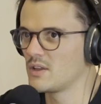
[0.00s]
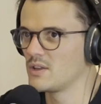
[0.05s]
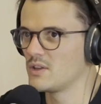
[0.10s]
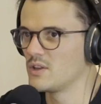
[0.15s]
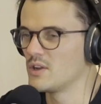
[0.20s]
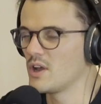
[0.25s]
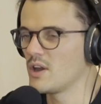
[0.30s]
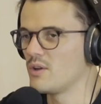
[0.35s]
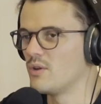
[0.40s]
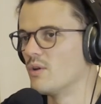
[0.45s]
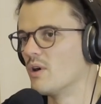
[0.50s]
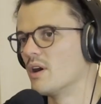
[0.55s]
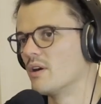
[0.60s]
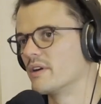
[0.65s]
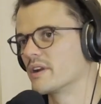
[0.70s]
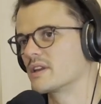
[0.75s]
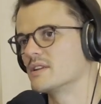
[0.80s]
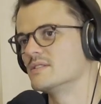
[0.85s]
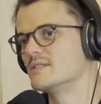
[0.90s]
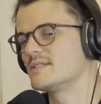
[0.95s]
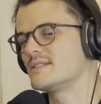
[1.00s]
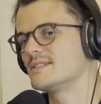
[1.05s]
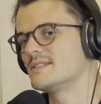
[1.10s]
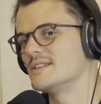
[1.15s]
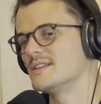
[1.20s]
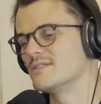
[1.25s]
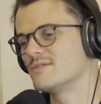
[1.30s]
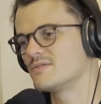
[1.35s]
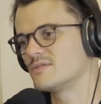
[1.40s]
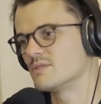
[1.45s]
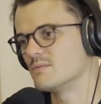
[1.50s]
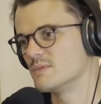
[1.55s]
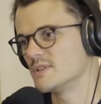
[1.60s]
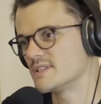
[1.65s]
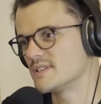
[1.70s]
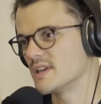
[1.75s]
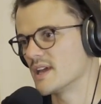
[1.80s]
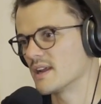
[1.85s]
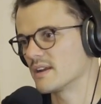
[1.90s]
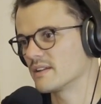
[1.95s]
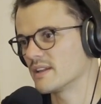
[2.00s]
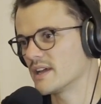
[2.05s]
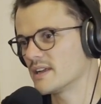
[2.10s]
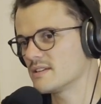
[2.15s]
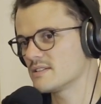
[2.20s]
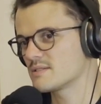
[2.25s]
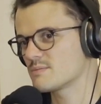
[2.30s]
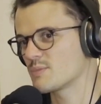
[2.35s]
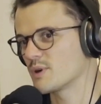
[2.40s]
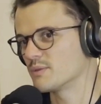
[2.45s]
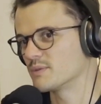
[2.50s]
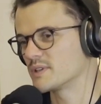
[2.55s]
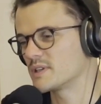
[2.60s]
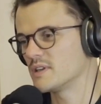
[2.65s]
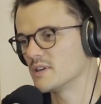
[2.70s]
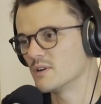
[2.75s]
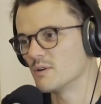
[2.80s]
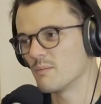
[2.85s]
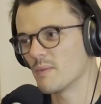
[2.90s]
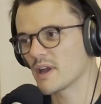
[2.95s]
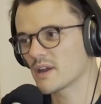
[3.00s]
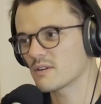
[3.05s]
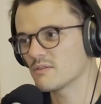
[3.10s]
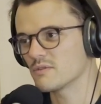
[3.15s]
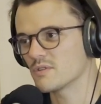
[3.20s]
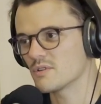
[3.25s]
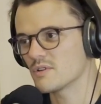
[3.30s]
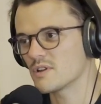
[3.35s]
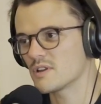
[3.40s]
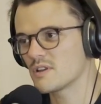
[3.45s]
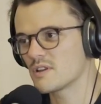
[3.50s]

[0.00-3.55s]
You know who I reckon stiff to miss out on that? It's probably Kieran McAvoy.